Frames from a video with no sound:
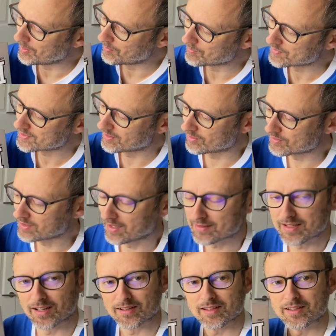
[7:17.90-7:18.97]
So shout
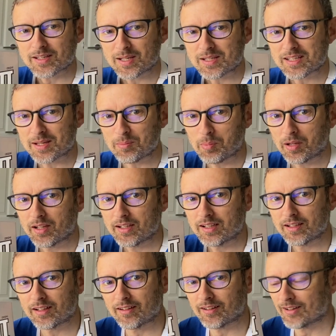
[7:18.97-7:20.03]
out to TTP,
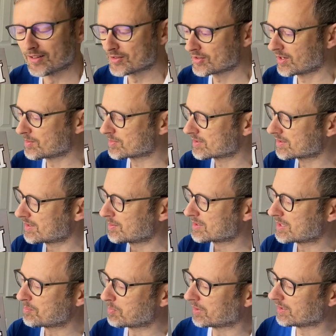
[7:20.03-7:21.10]
James at
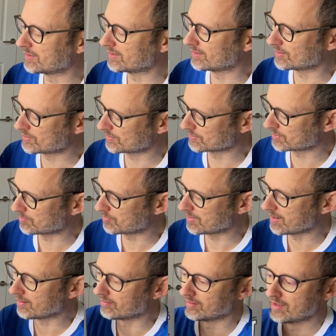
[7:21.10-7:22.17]
TTP sorted me
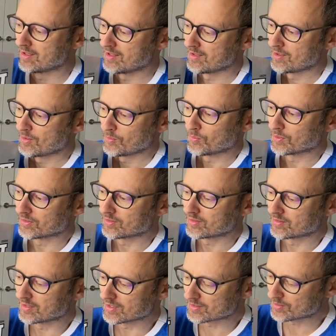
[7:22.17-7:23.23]
out with
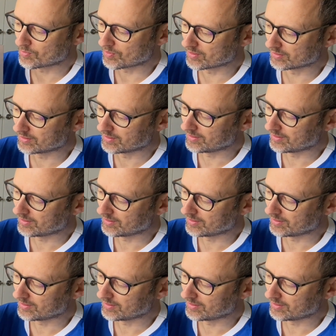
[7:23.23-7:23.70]
this one.